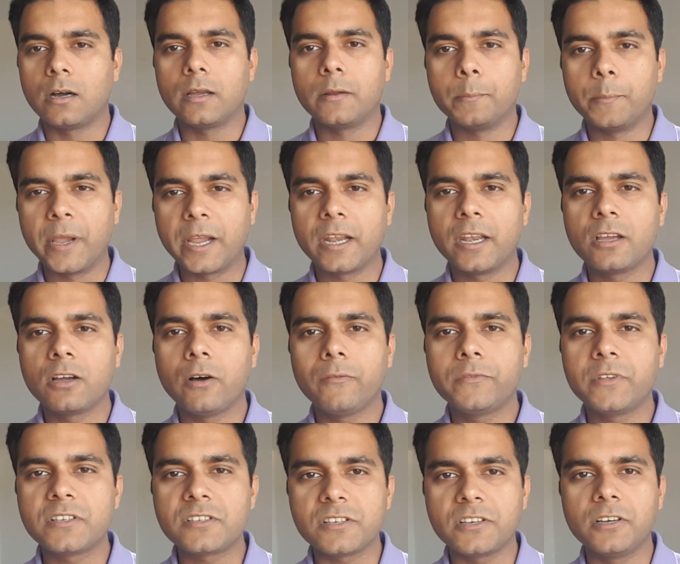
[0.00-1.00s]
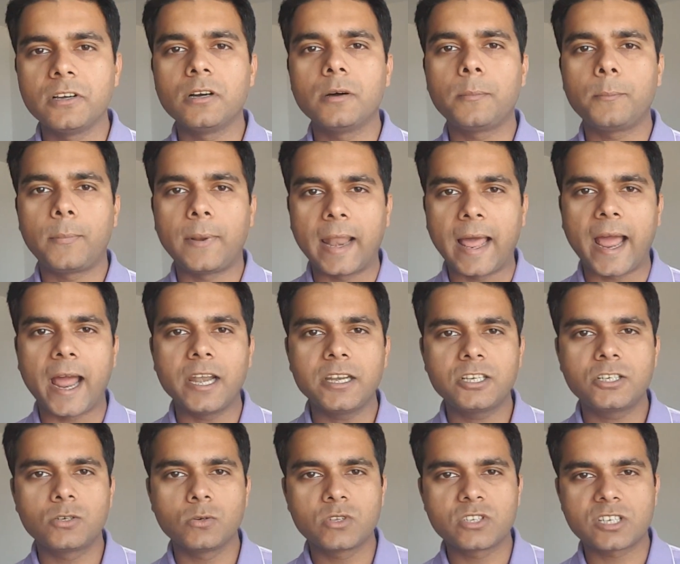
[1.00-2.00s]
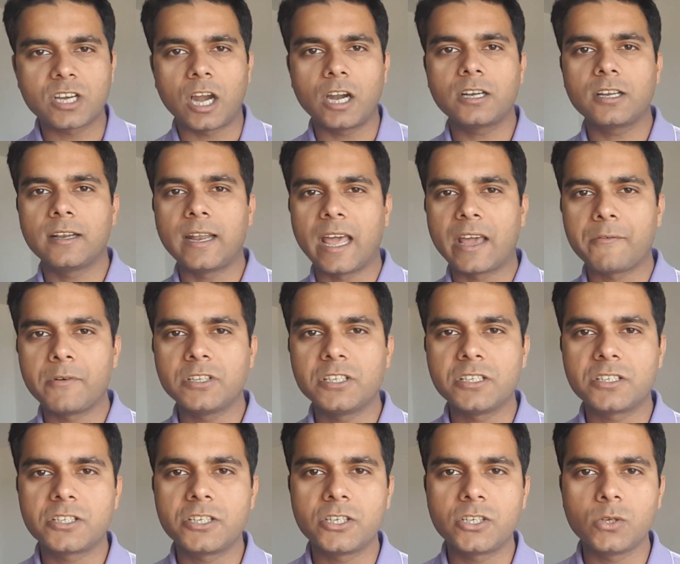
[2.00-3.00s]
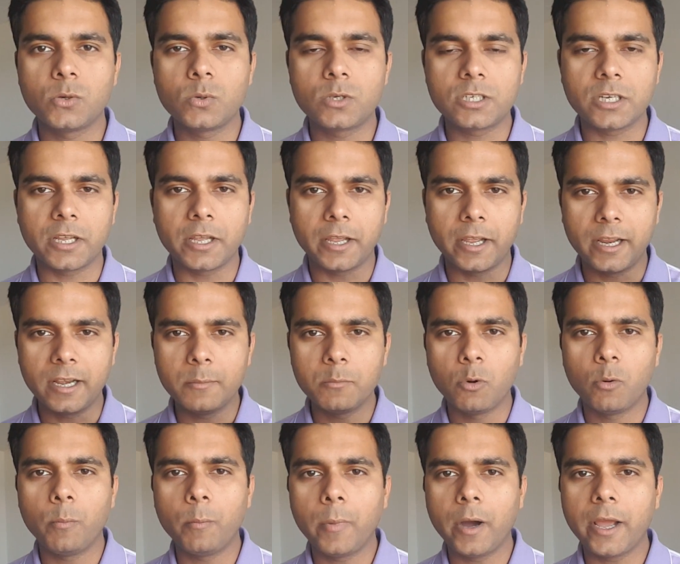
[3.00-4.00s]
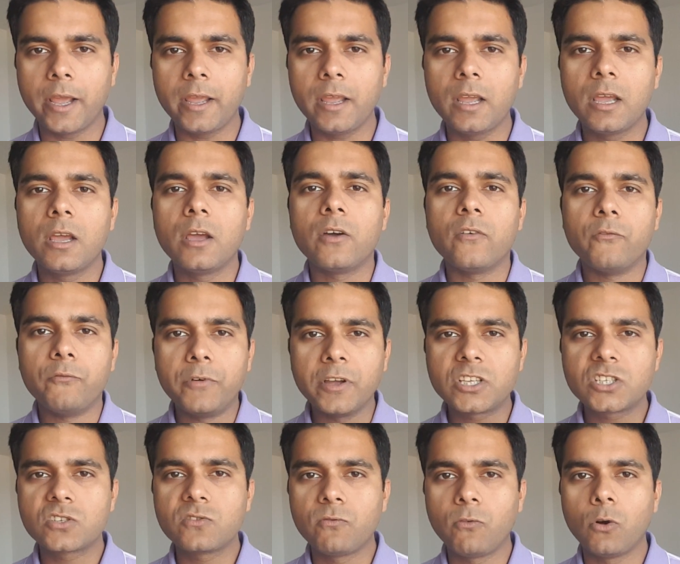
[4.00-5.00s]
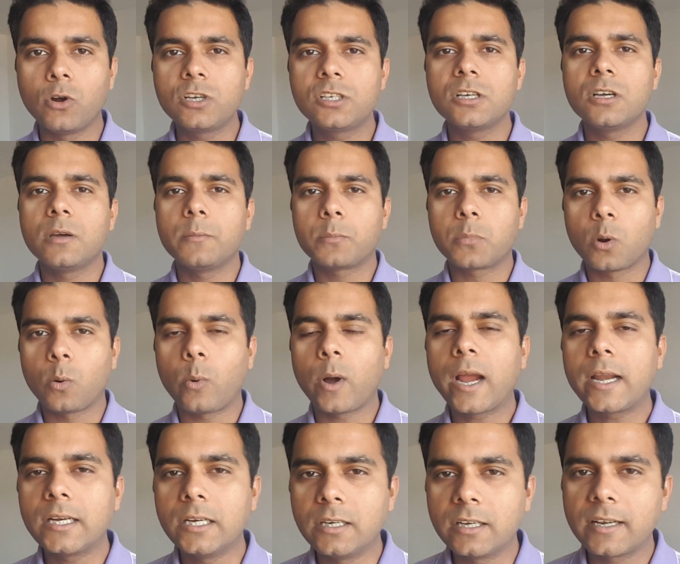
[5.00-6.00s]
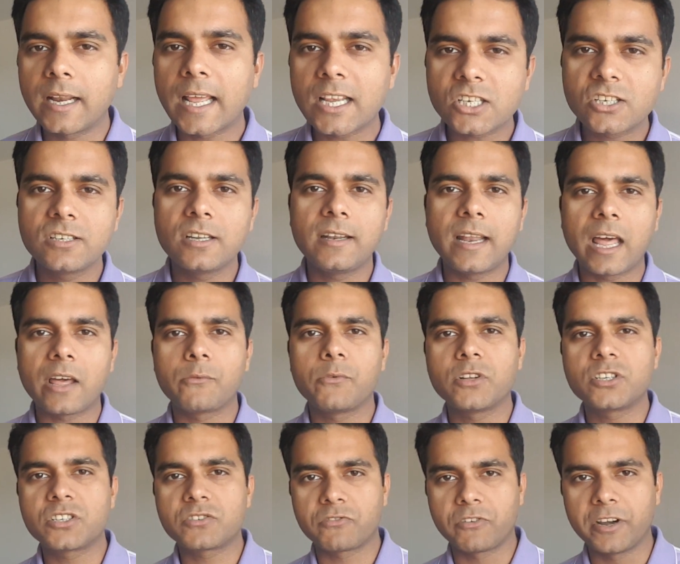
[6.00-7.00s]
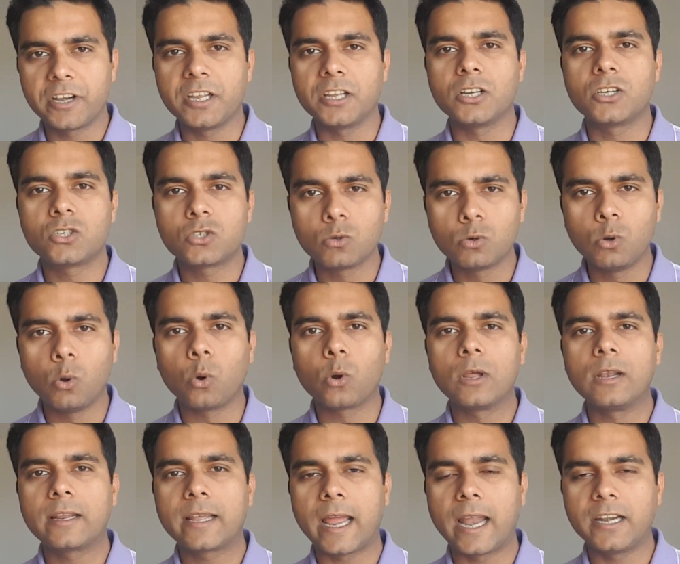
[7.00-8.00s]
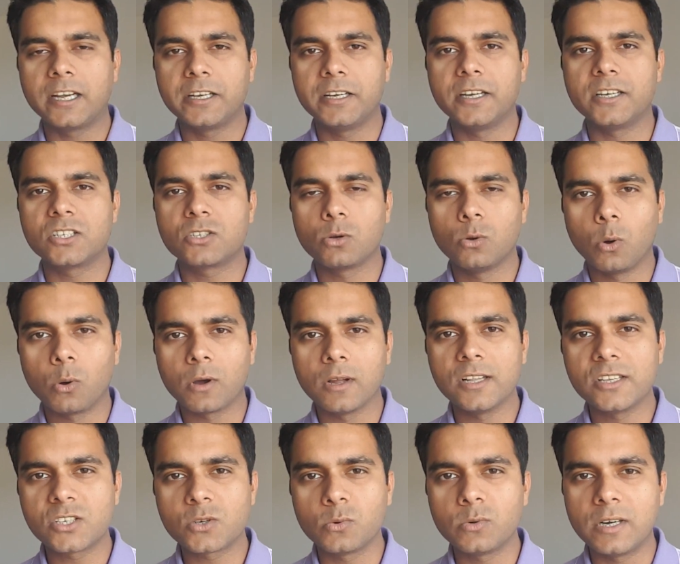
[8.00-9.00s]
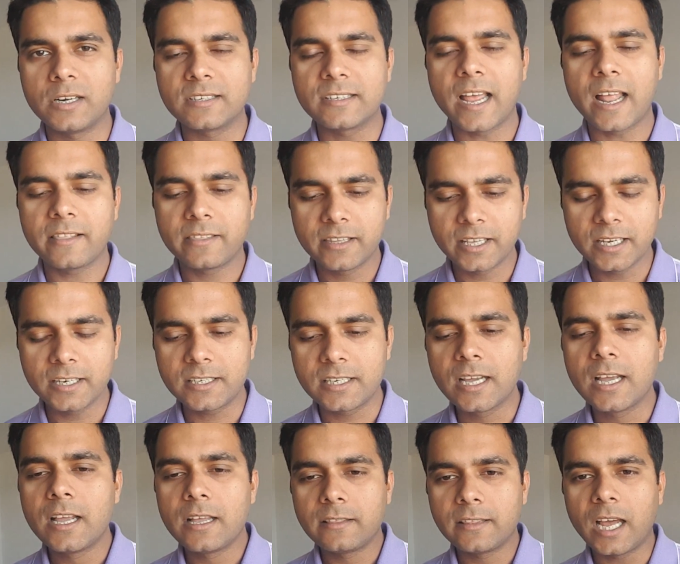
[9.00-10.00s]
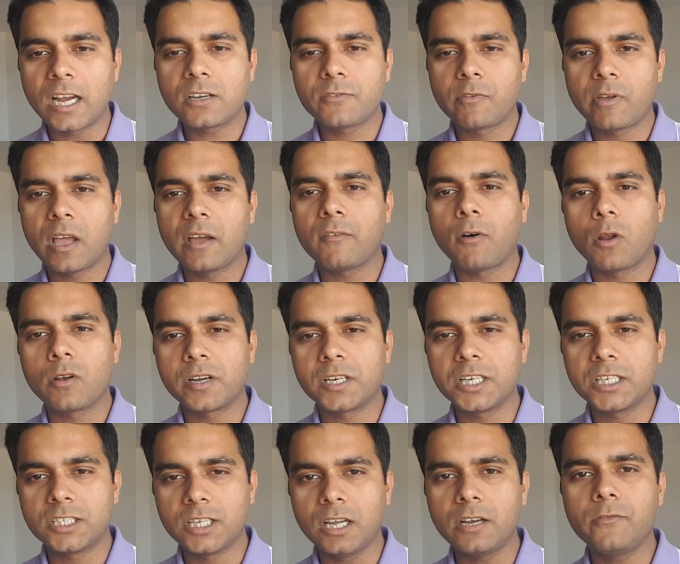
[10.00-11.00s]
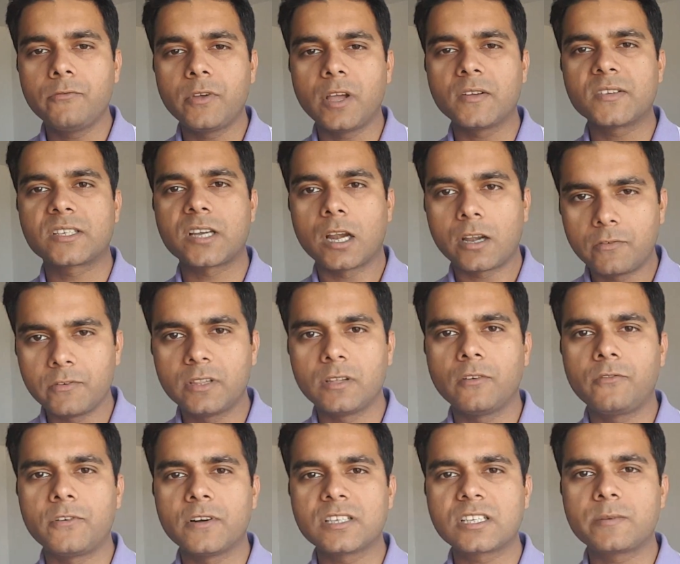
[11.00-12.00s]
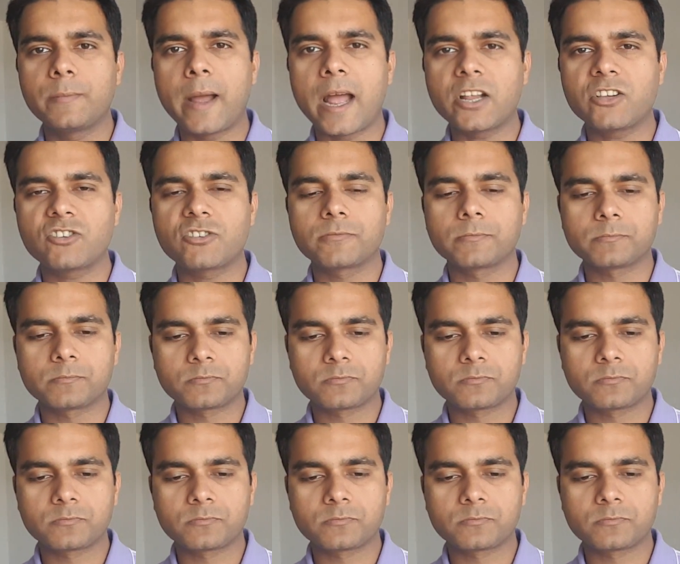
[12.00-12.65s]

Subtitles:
in beginning of this year planned to start a language institute in Mumbai, which would provide international language training to local candidates, to local students, and then that we have already done. We have started with our first batch,